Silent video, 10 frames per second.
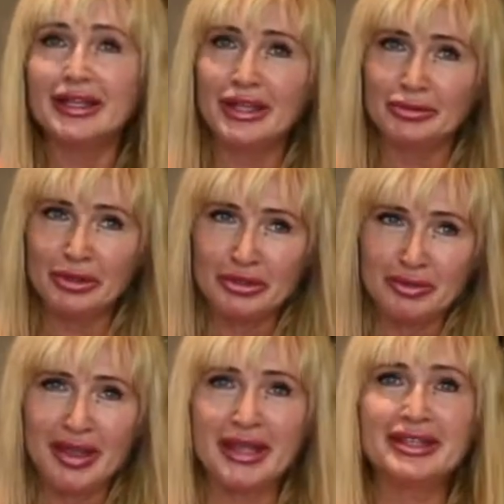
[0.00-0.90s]
they will
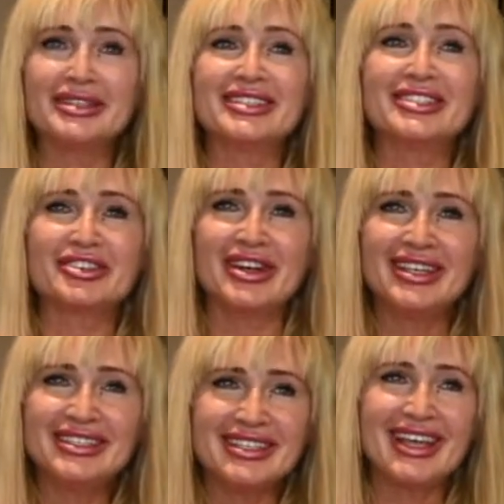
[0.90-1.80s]
remain
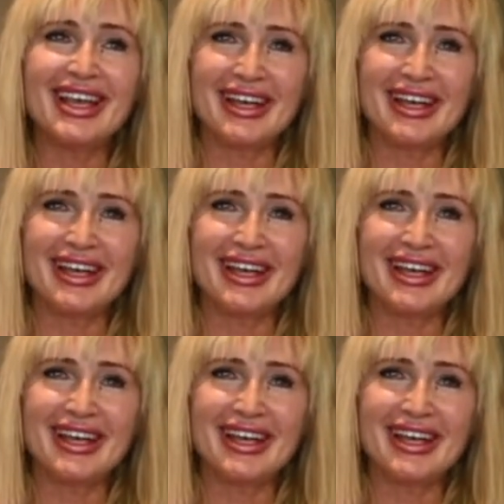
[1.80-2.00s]
straight